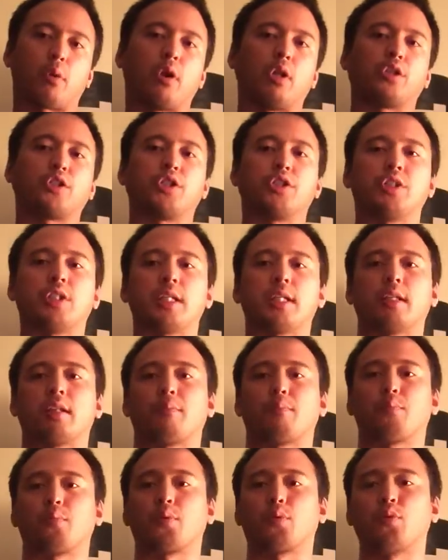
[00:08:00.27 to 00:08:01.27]
purchasing
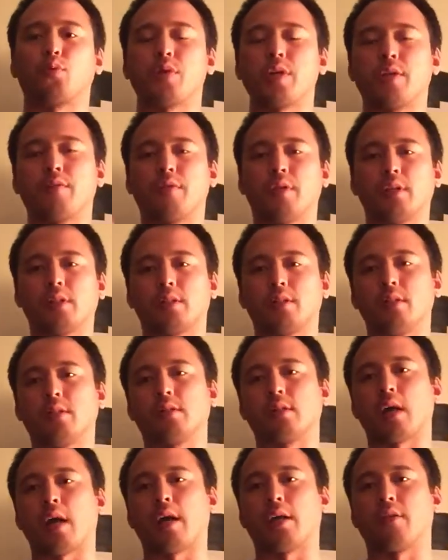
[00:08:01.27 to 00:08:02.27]
the previous
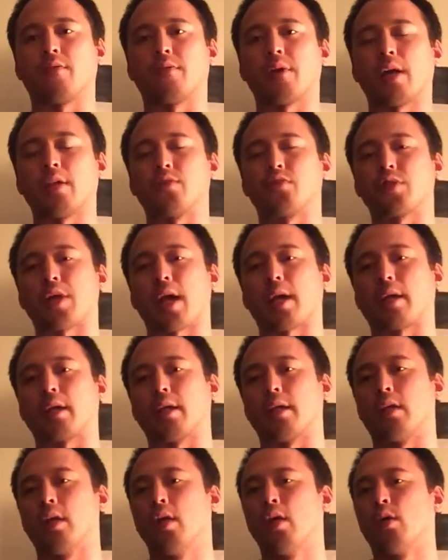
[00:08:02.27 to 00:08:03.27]
design of that
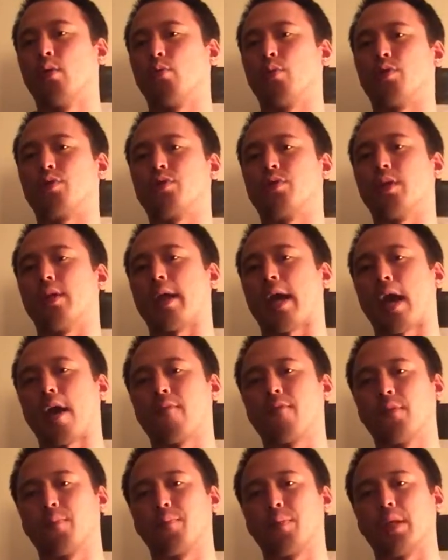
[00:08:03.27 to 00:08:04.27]
jacket, which did
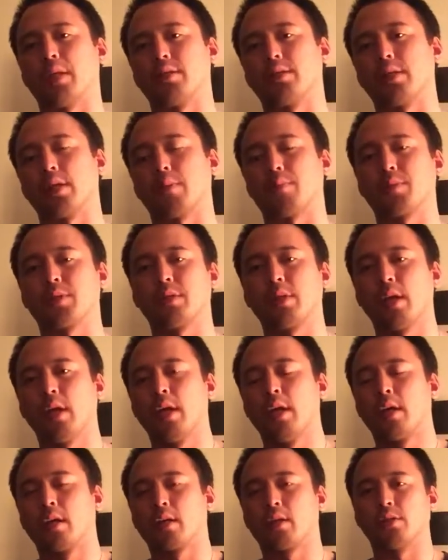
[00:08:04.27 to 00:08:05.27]
have the pit zips,
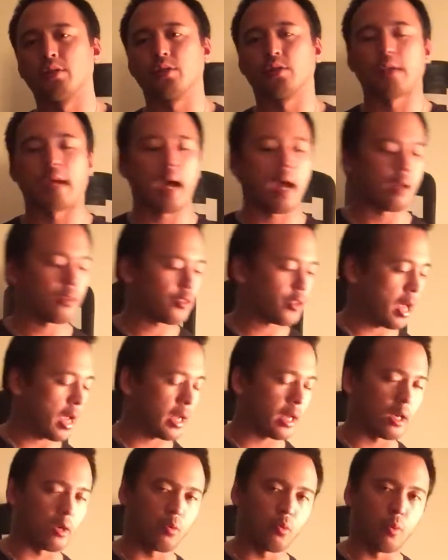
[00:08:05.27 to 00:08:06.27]
because that
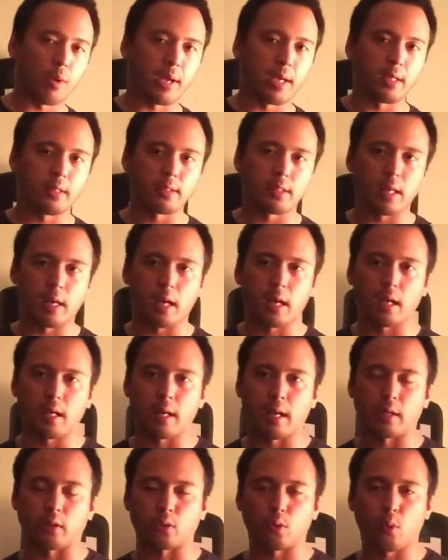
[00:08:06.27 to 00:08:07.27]
jacket weighs
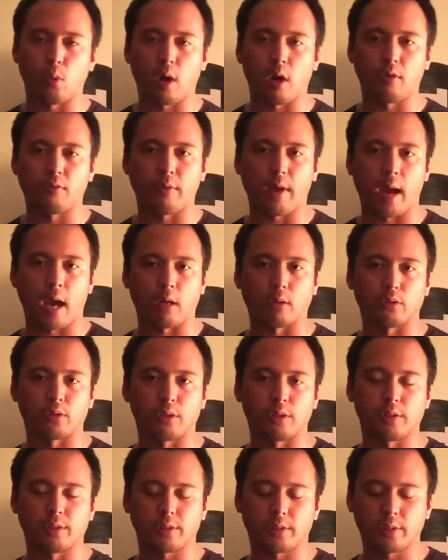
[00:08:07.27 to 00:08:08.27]
in at 12
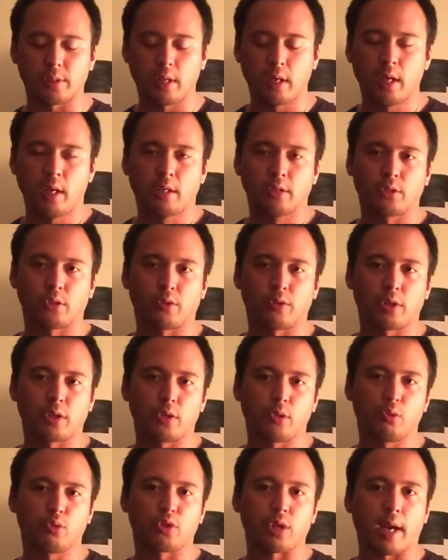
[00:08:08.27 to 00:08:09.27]
ounces. So the
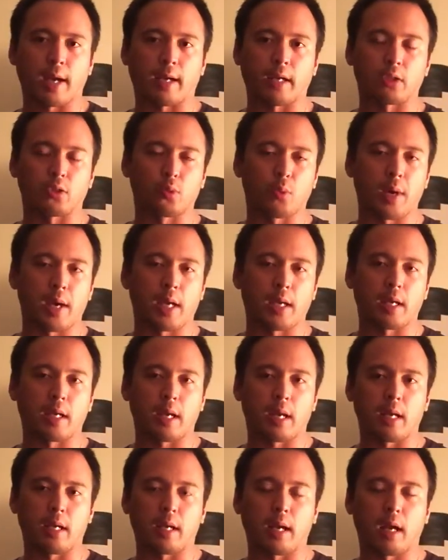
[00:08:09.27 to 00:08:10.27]
new jackets weigh in
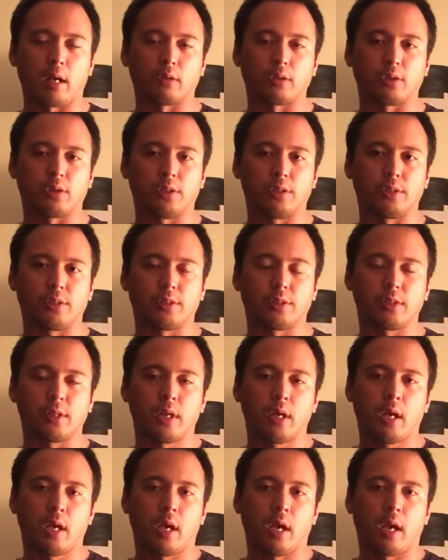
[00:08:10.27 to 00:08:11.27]
at 8 ounces,
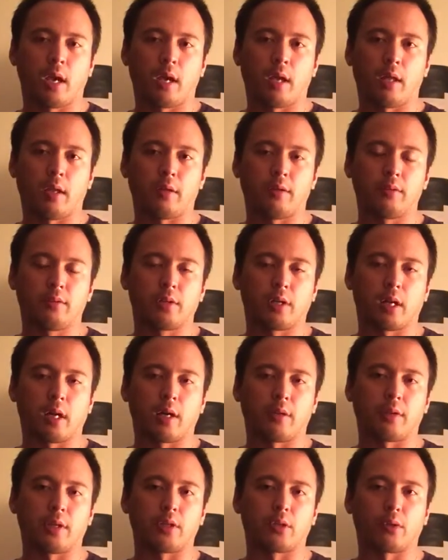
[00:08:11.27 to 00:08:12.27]
and
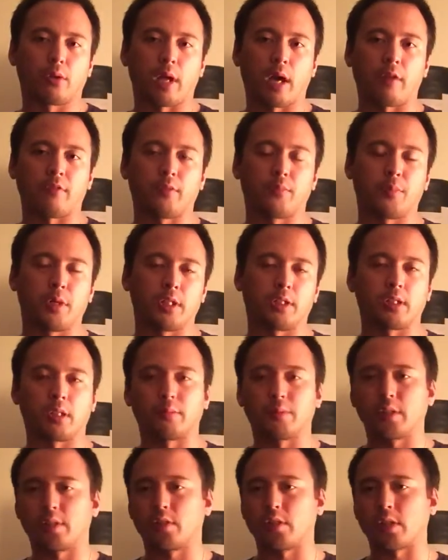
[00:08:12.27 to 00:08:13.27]
they don't have the pit
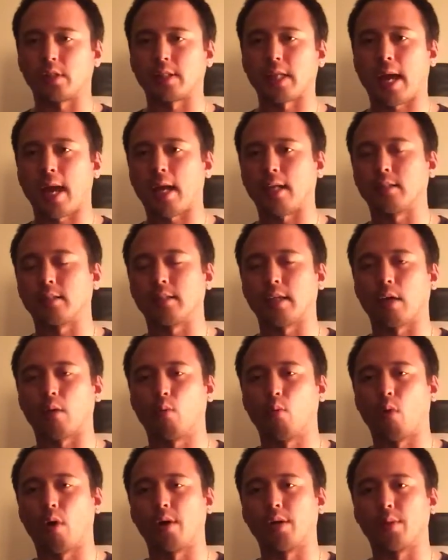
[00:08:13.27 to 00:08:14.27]
zips. It just has
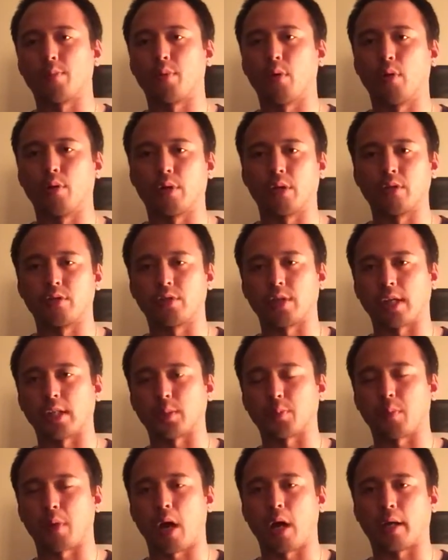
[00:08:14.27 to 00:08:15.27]
that one Napoleon
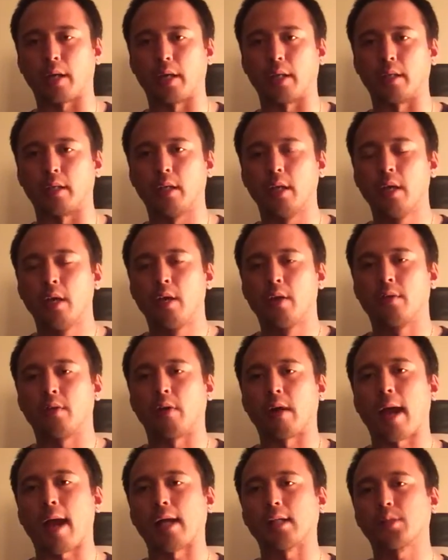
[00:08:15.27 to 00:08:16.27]
chest pocket.
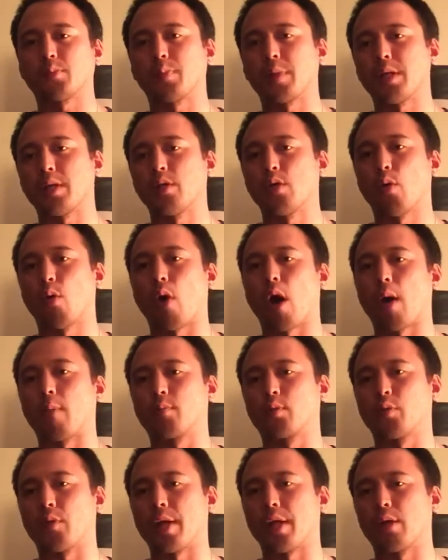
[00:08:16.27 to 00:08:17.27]
There has been no
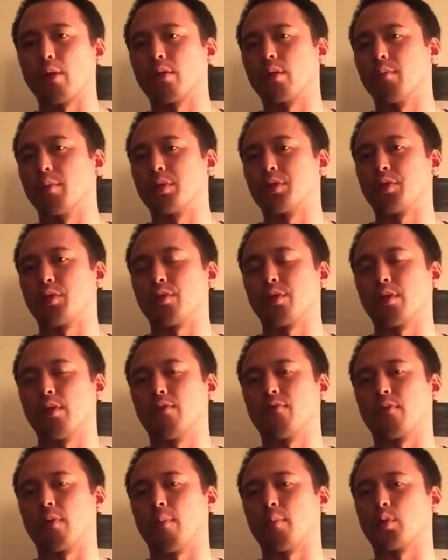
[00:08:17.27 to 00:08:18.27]
upgrade on the
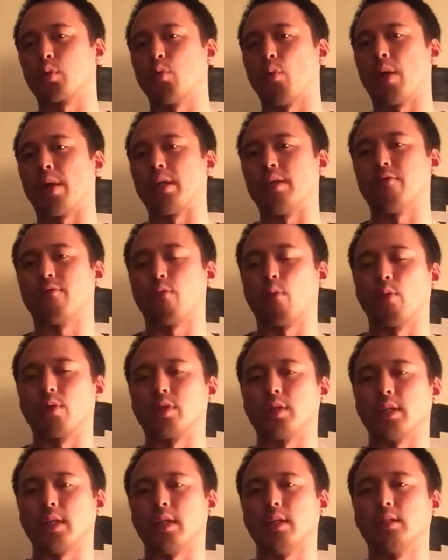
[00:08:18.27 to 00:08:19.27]
material from
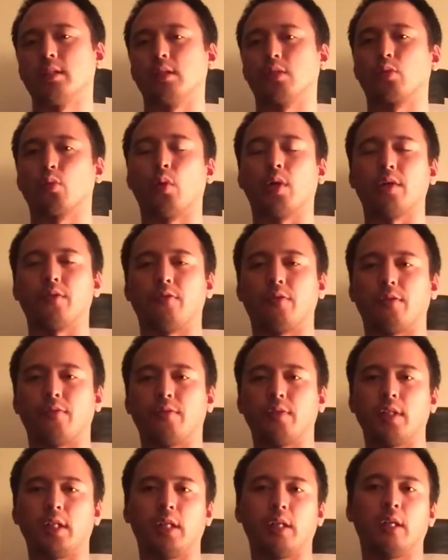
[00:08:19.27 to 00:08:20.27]
2014 to
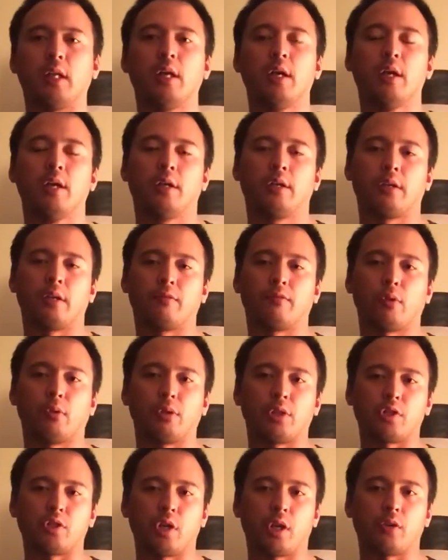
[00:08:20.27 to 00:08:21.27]
2015. They've
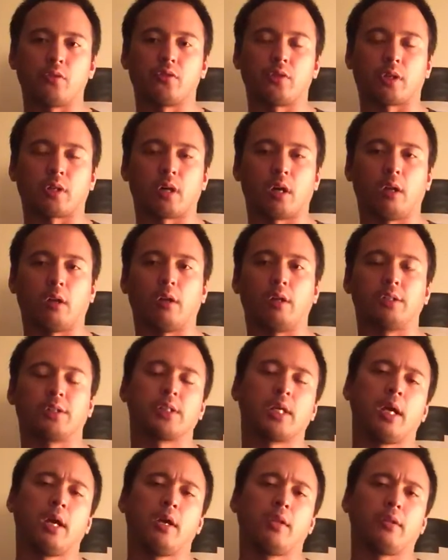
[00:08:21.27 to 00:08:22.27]
only changed the
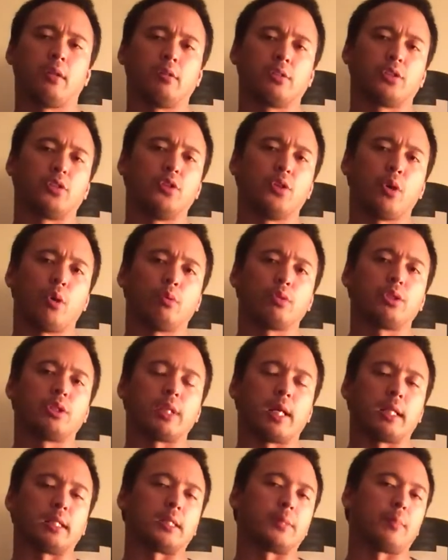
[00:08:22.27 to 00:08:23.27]
colors. There's no
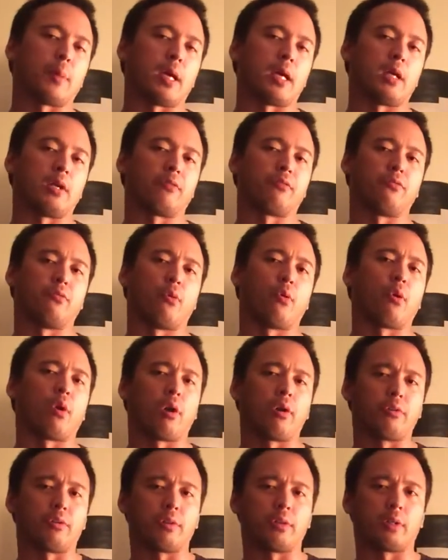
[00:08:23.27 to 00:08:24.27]
sense paying
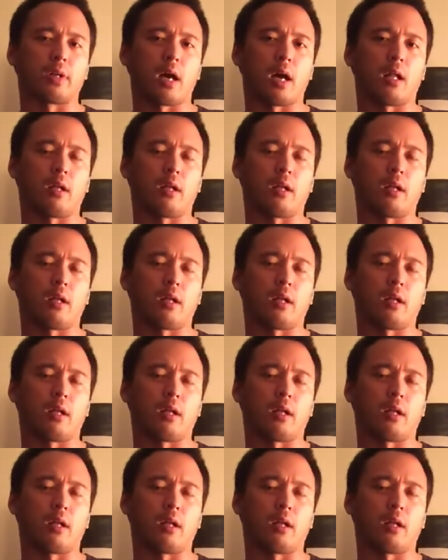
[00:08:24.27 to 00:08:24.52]
$400